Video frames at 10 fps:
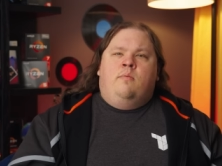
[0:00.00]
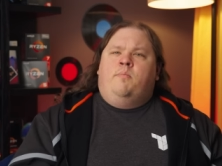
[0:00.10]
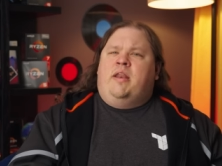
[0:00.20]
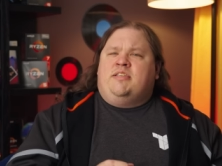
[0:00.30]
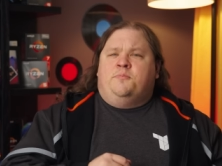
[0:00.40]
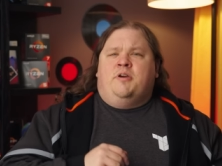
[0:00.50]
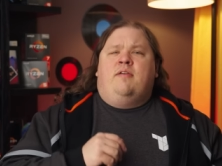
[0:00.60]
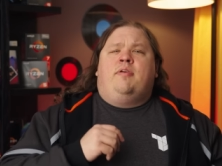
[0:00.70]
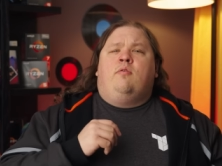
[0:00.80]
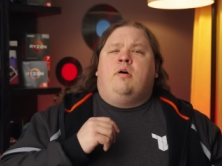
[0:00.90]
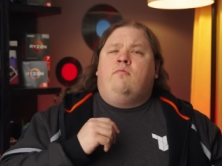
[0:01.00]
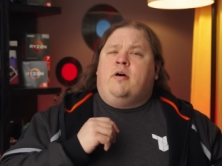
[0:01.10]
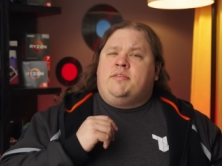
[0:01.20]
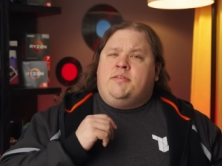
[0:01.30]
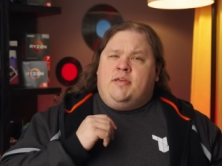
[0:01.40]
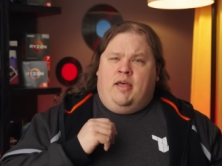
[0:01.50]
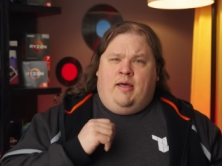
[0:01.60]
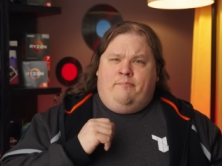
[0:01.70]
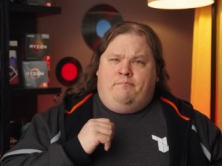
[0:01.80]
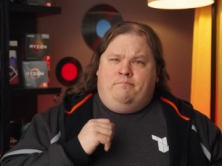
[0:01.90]
But it's a preview of what's to
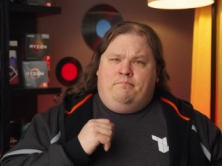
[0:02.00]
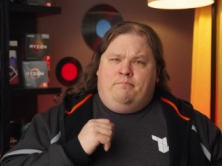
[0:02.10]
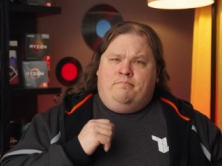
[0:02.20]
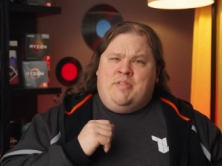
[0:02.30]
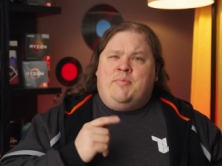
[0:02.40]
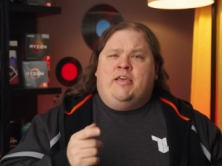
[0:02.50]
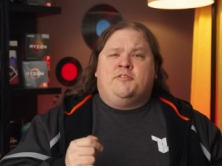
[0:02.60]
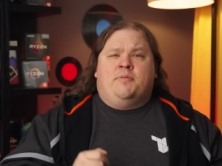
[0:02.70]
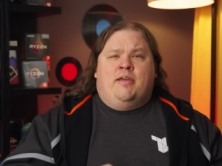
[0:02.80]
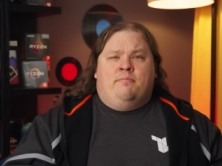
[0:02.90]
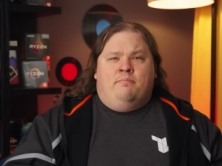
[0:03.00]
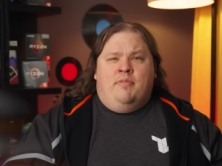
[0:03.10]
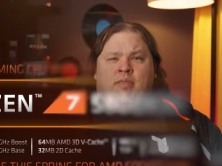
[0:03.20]
come. Let me explain.